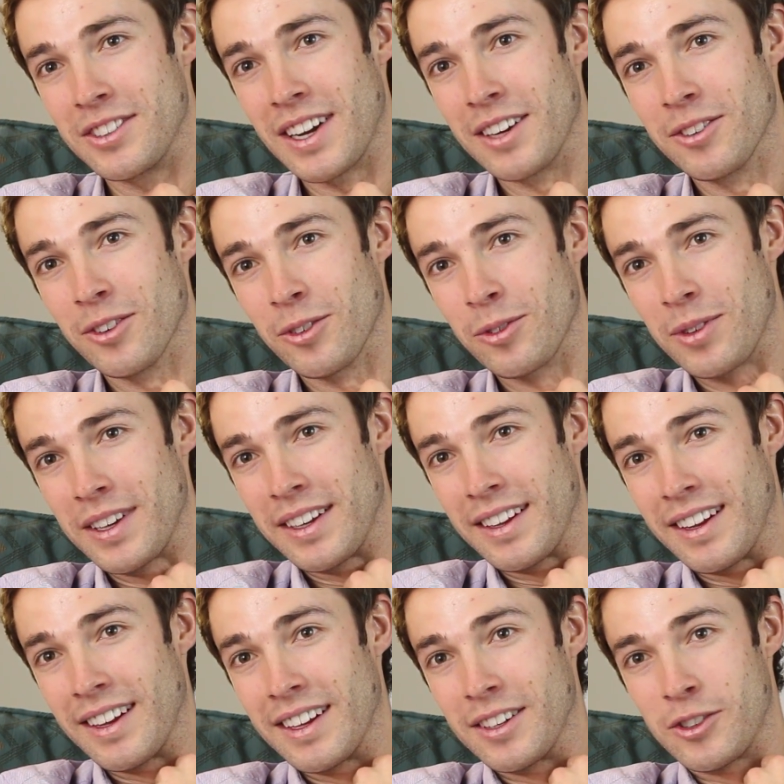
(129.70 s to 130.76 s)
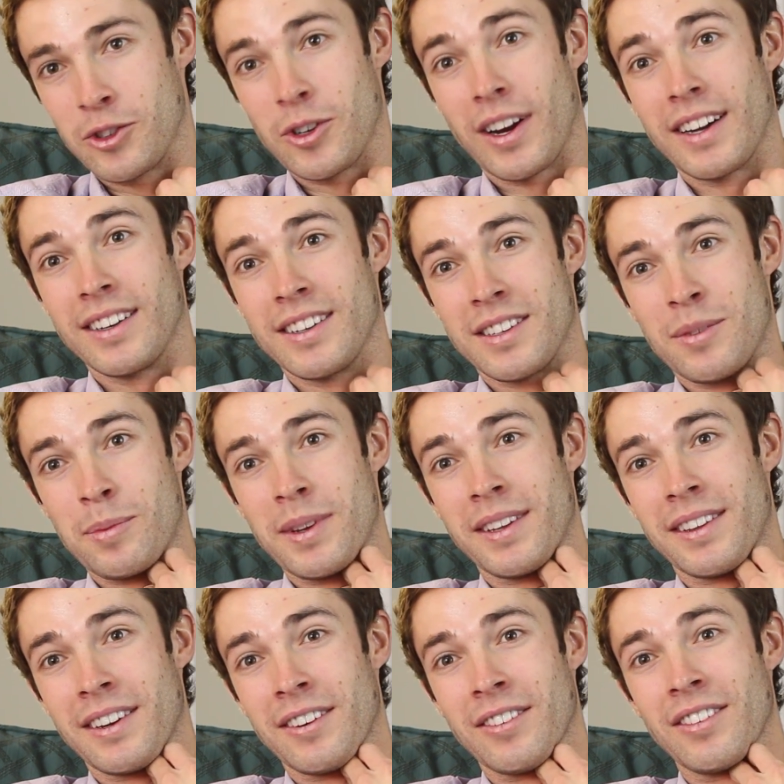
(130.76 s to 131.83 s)
general we tried to
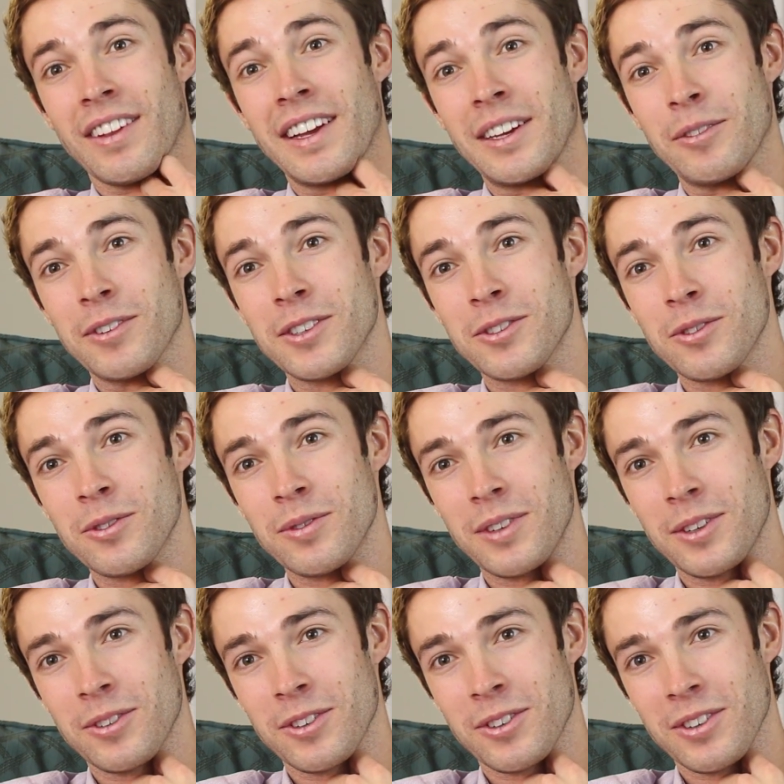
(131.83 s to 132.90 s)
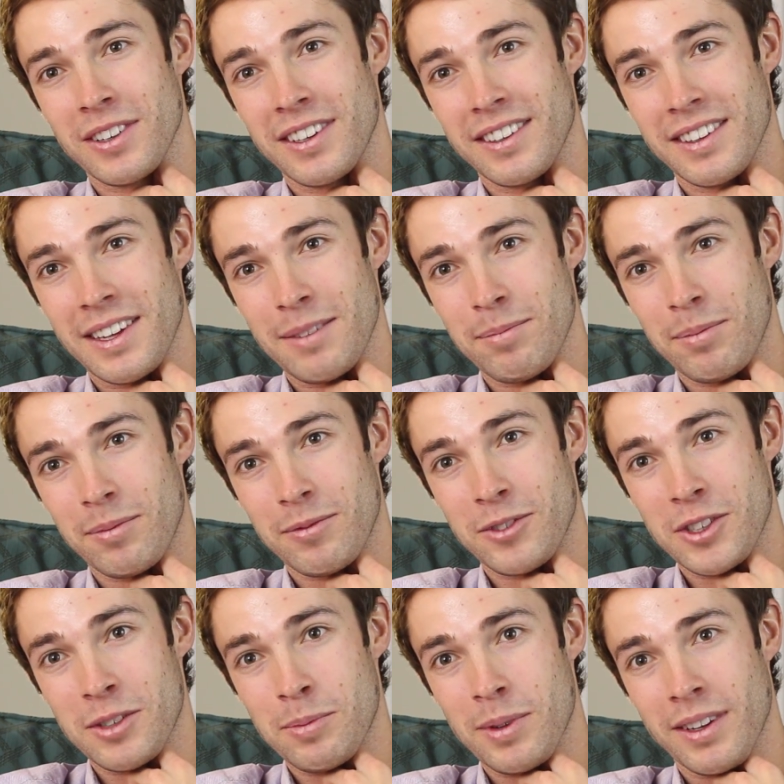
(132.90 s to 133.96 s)
speak their language when we were greeting them
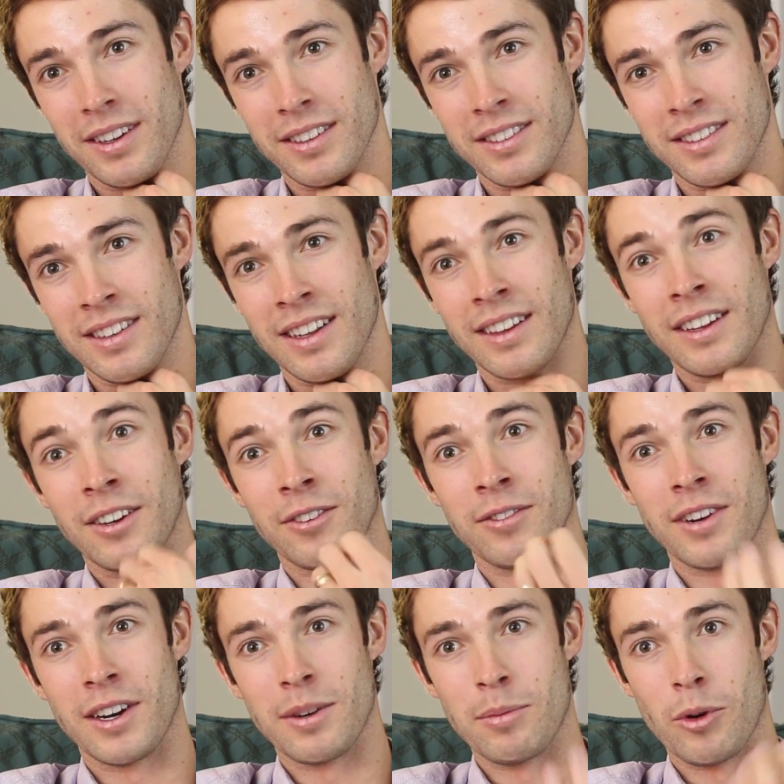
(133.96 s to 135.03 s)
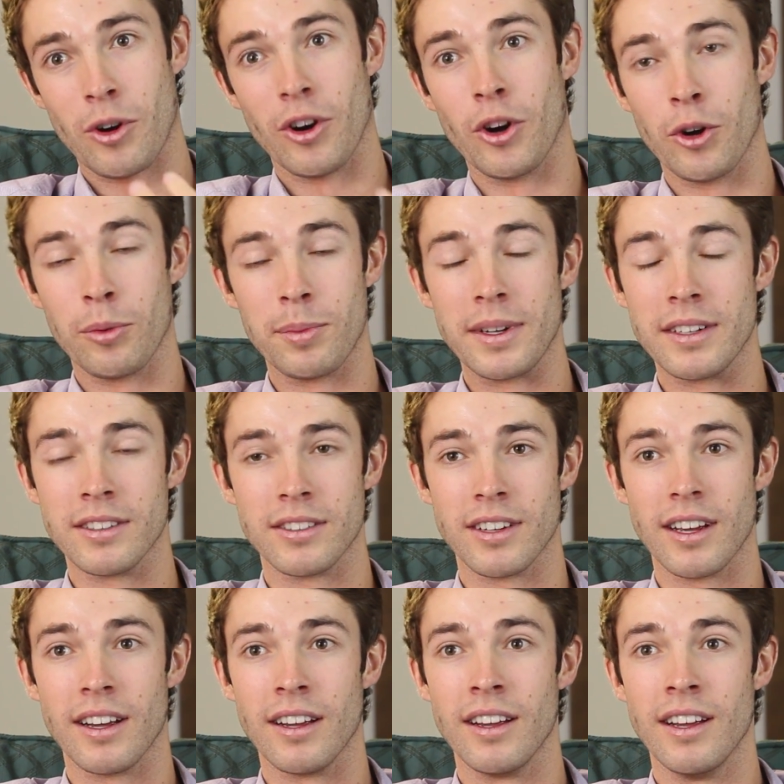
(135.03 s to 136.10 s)
just because then they're very more open
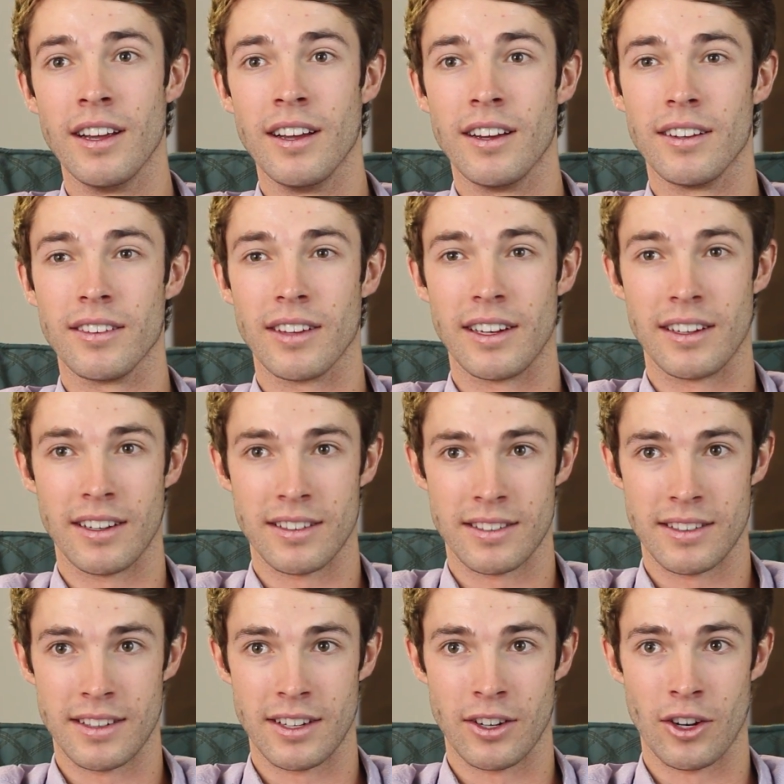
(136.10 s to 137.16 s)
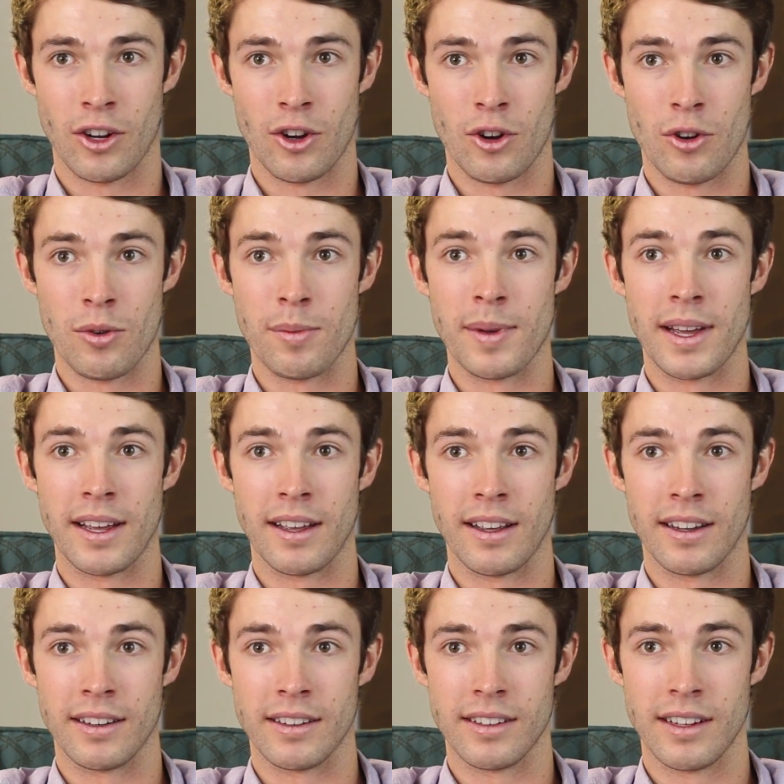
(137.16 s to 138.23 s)
to letting us in their home
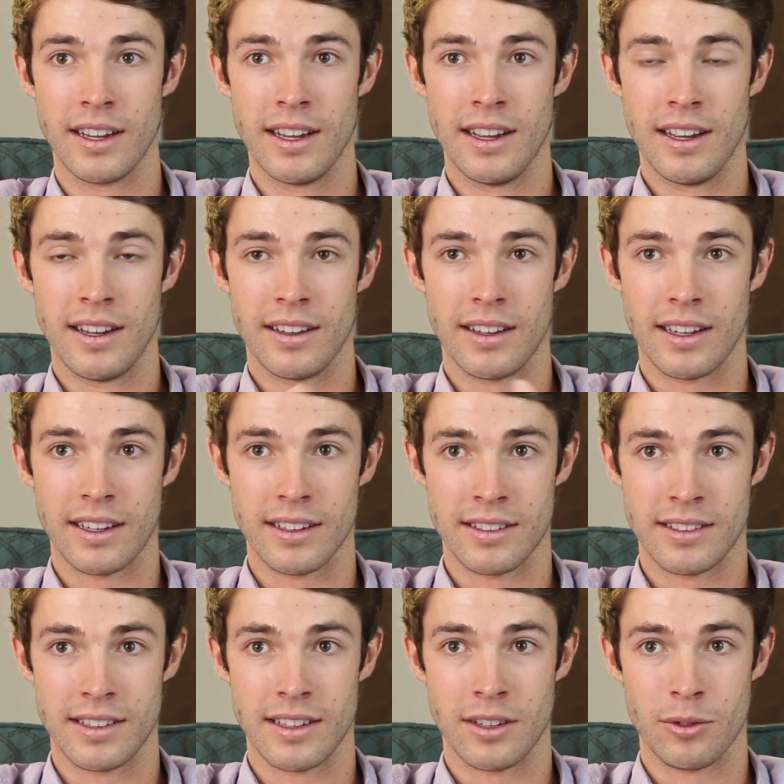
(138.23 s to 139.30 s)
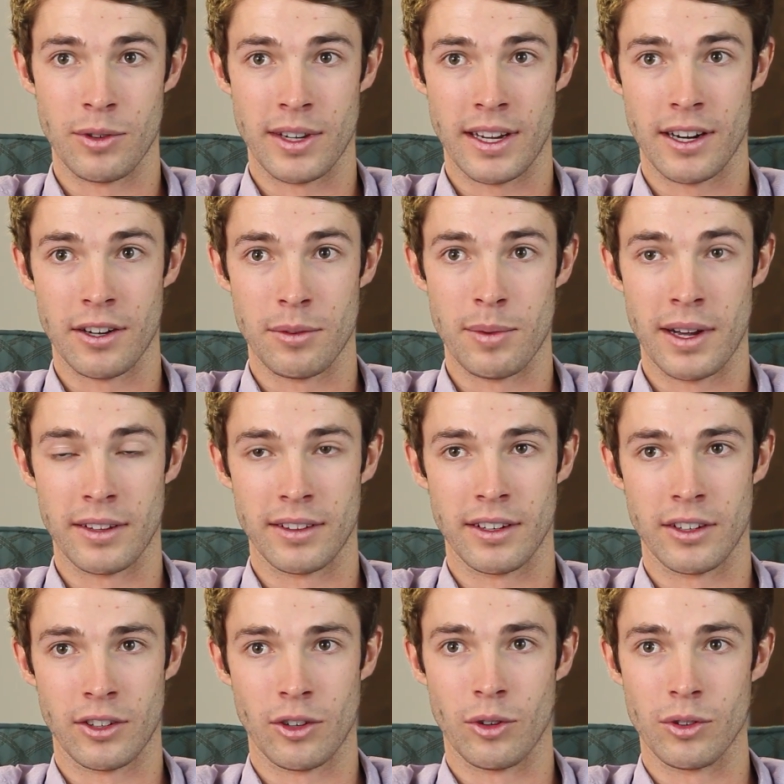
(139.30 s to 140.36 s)
and they could see that we cared about
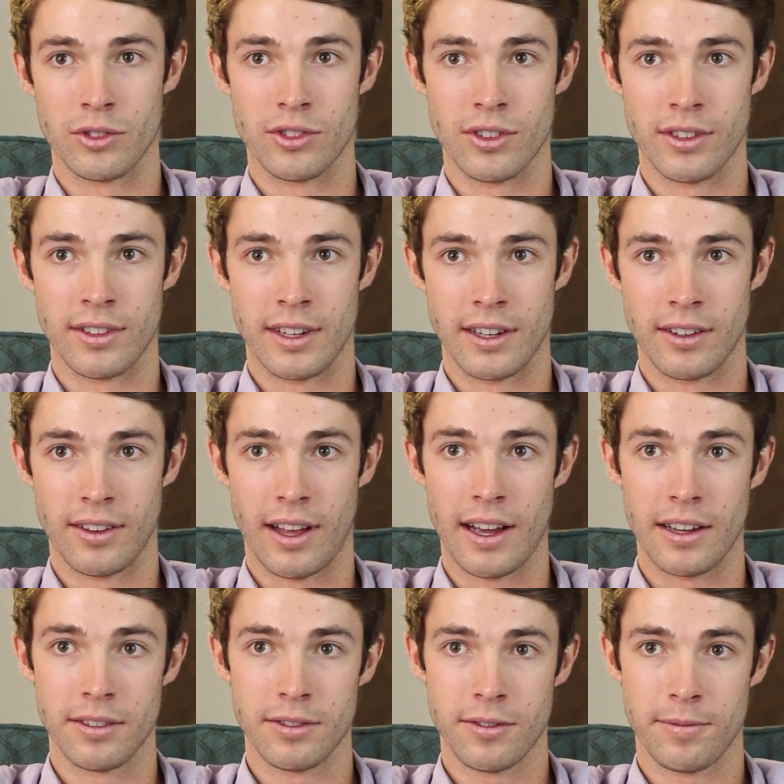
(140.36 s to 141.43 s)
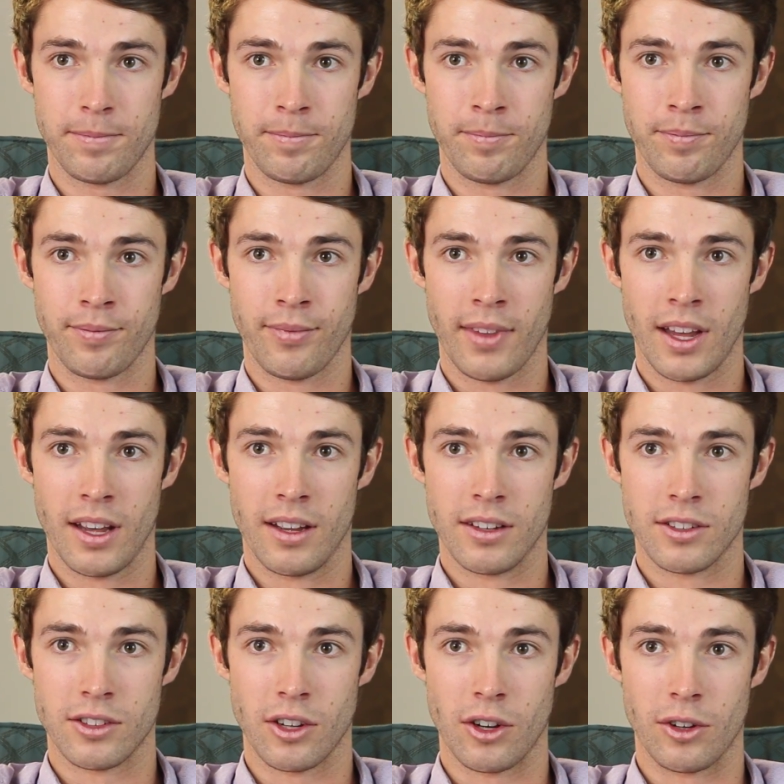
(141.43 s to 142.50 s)
their culture and their life.
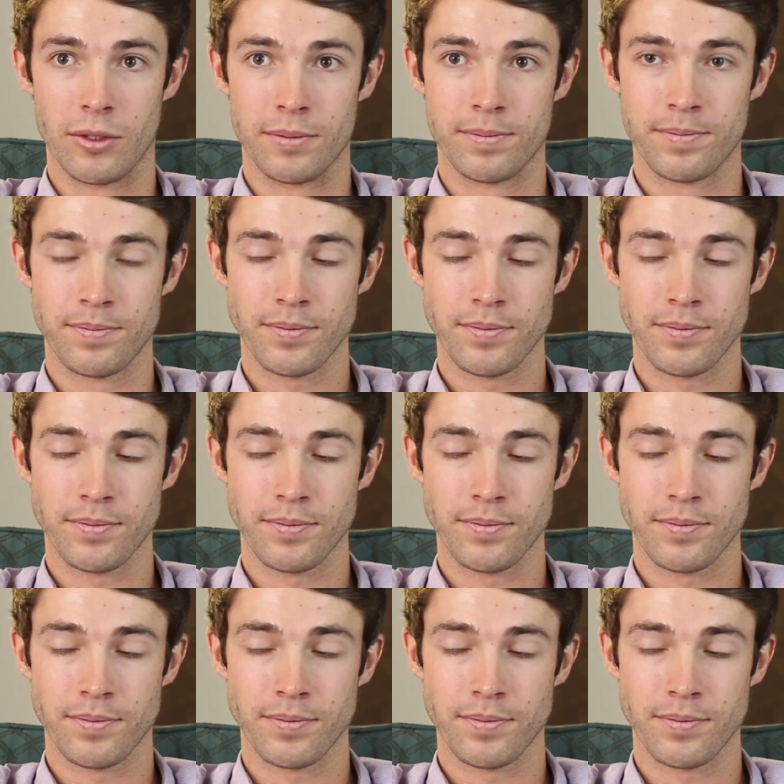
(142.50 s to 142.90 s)
So,